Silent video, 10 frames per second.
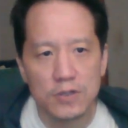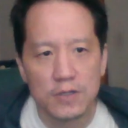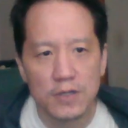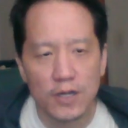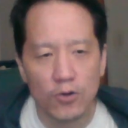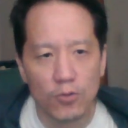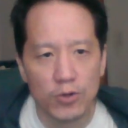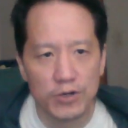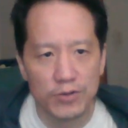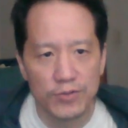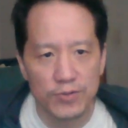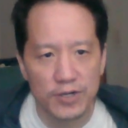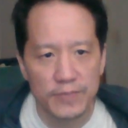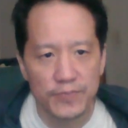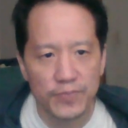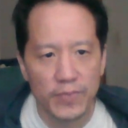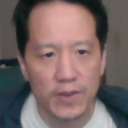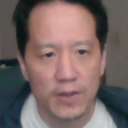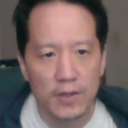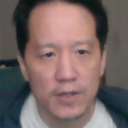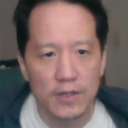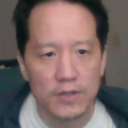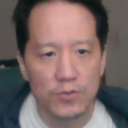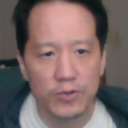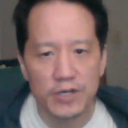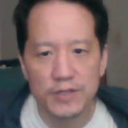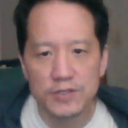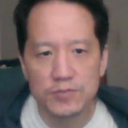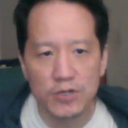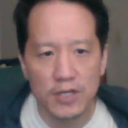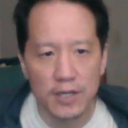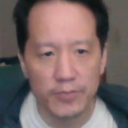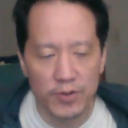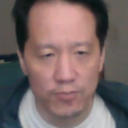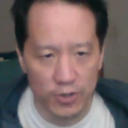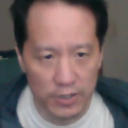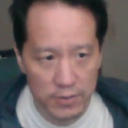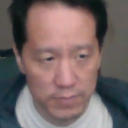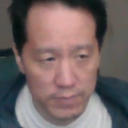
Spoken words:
or 1 or 3. Either way, this one can't be 1.